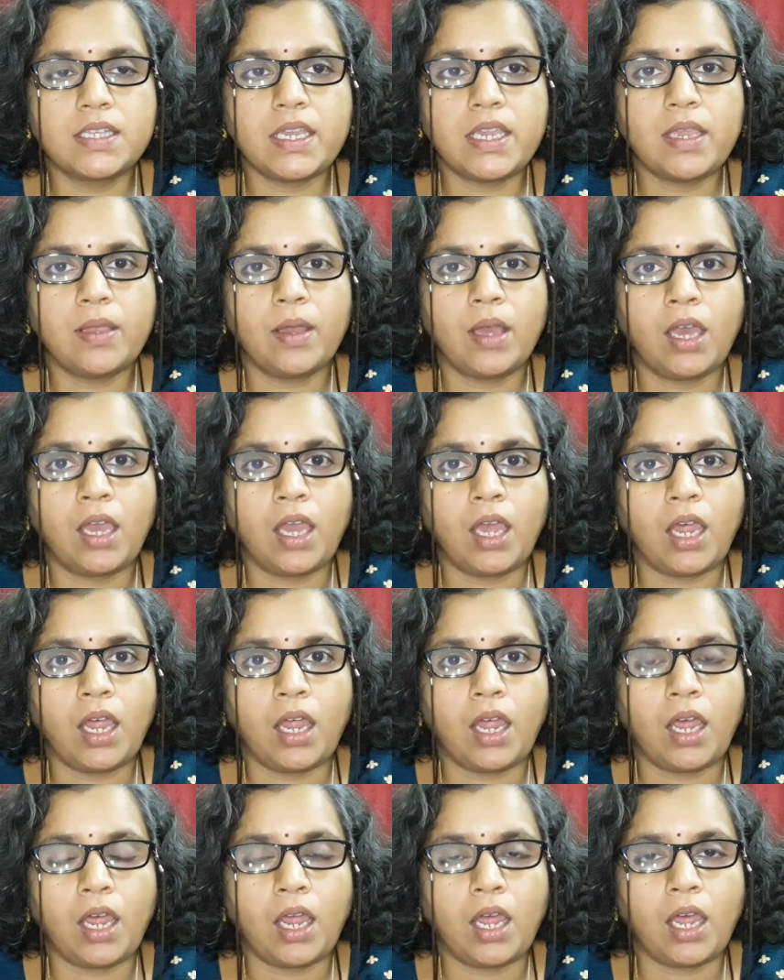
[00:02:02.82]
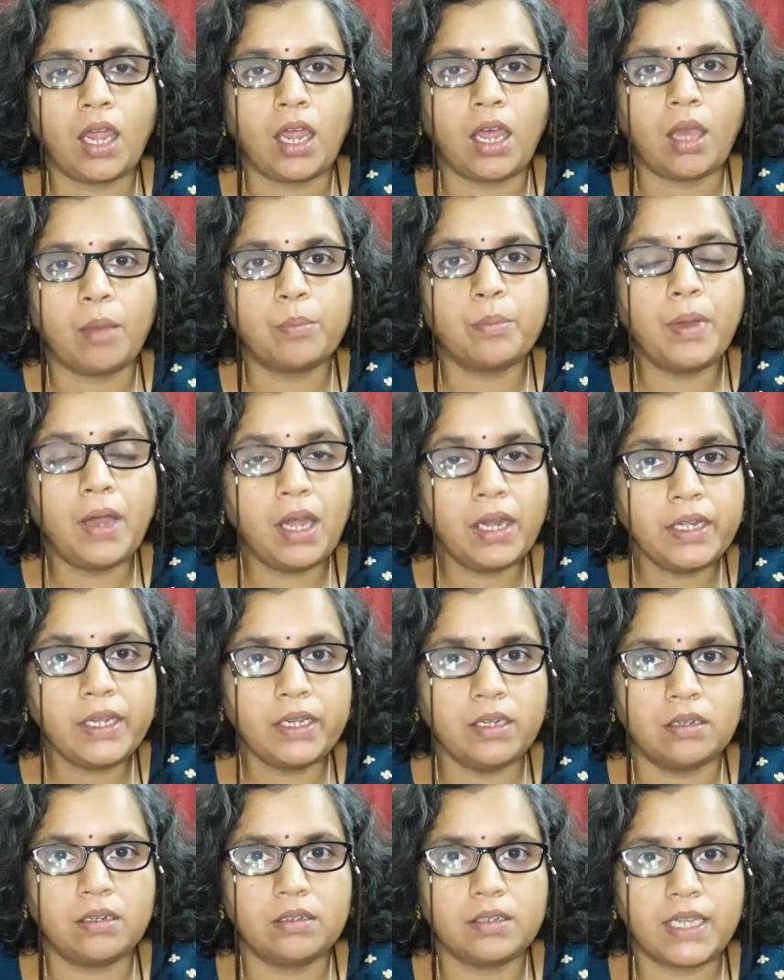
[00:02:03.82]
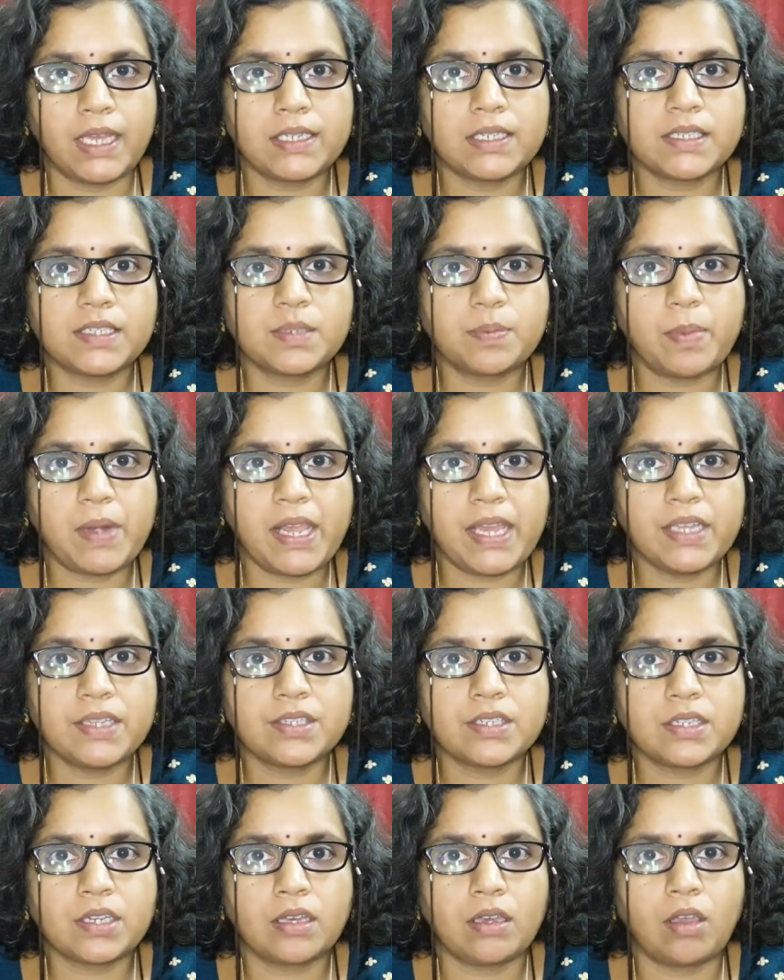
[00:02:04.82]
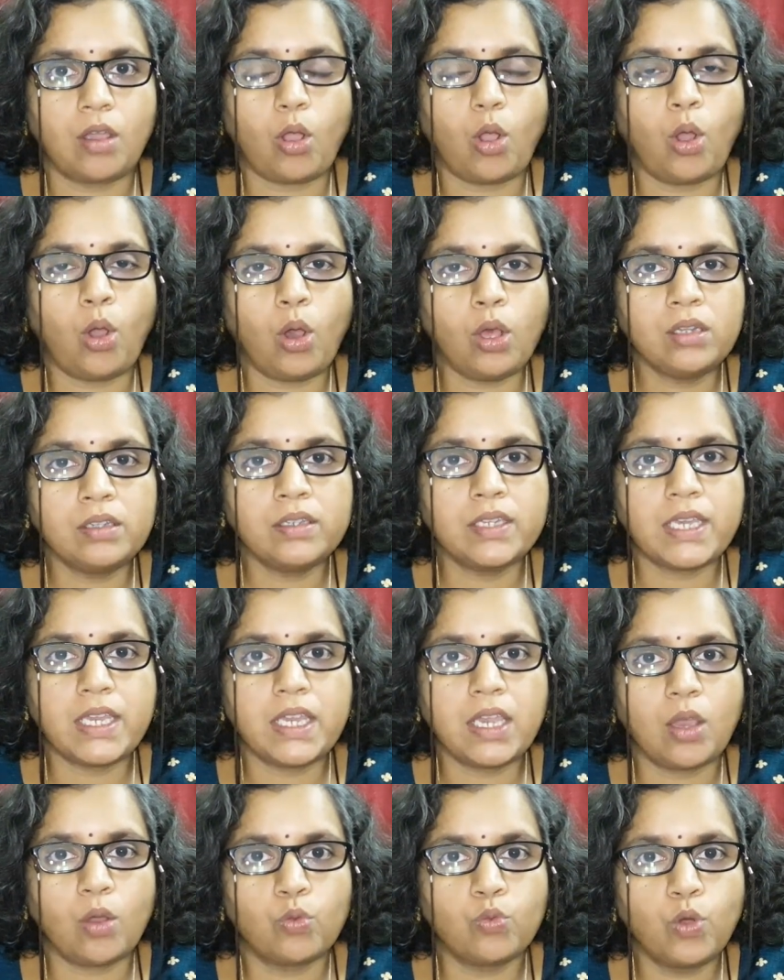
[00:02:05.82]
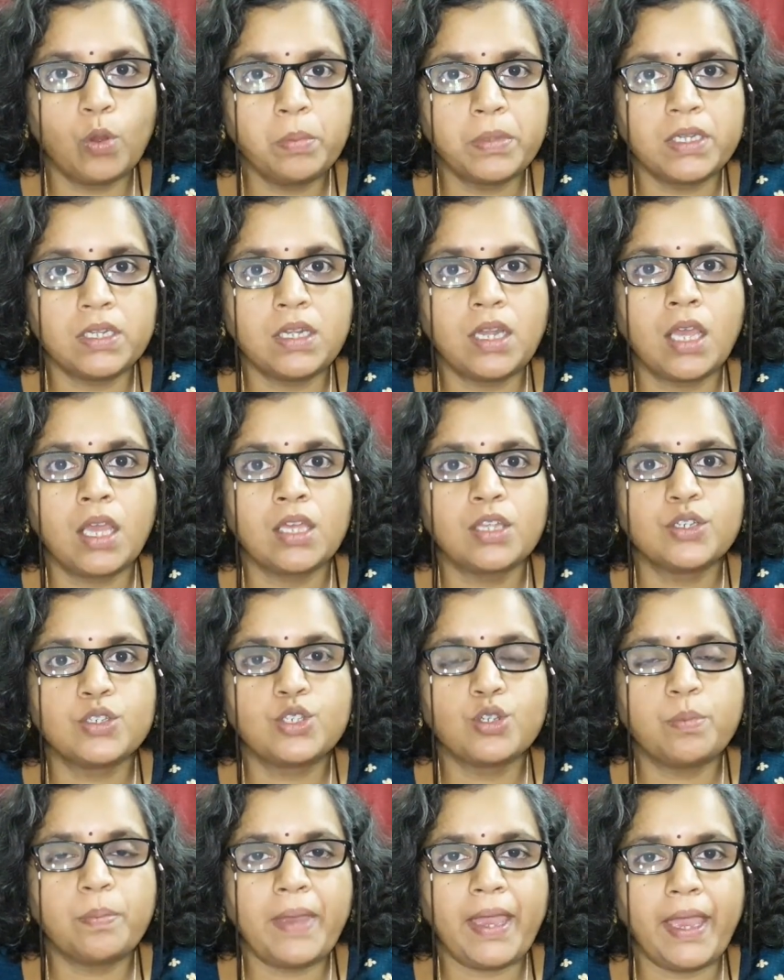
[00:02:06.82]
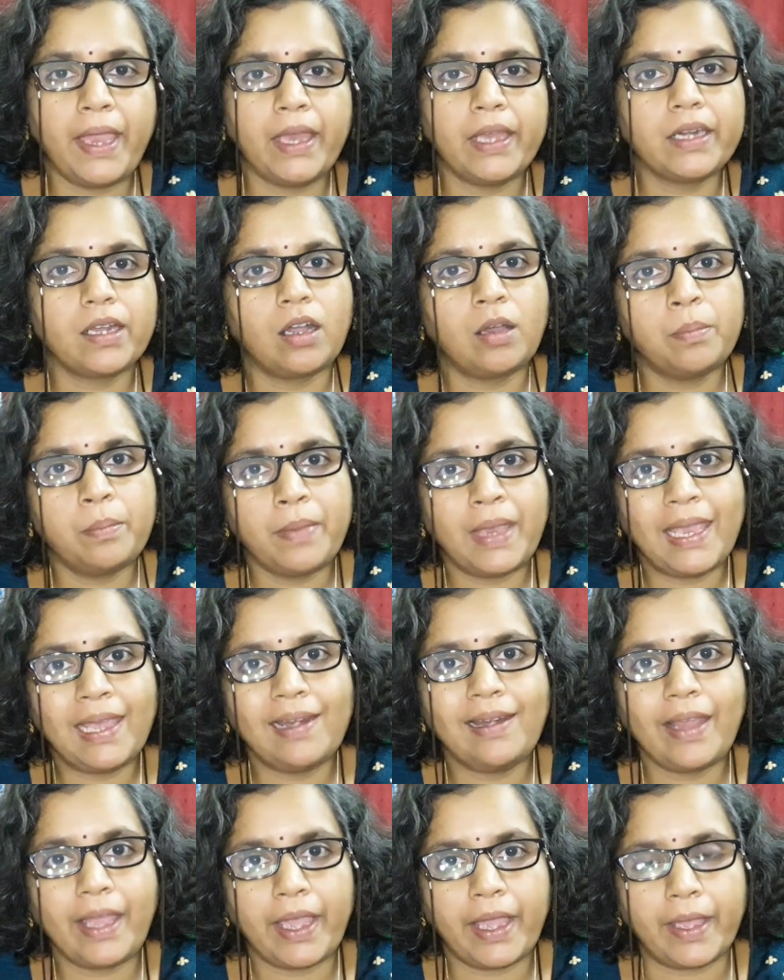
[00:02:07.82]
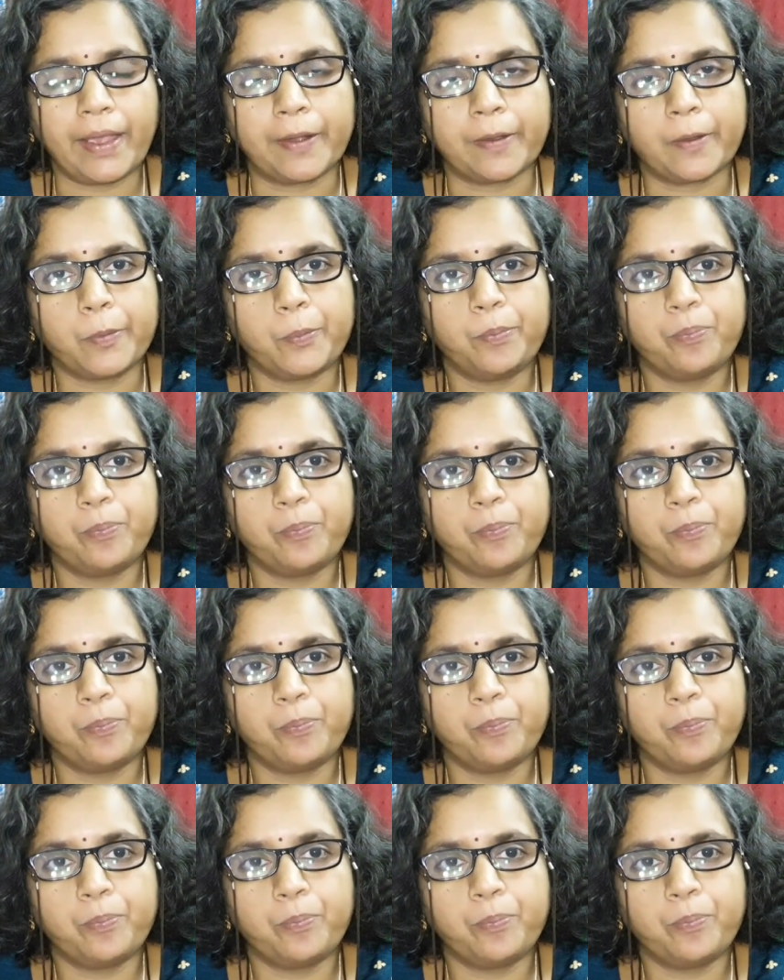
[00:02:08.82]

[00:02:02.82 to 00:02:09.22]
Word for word: the burden that is placed on the woman to bear a male heir.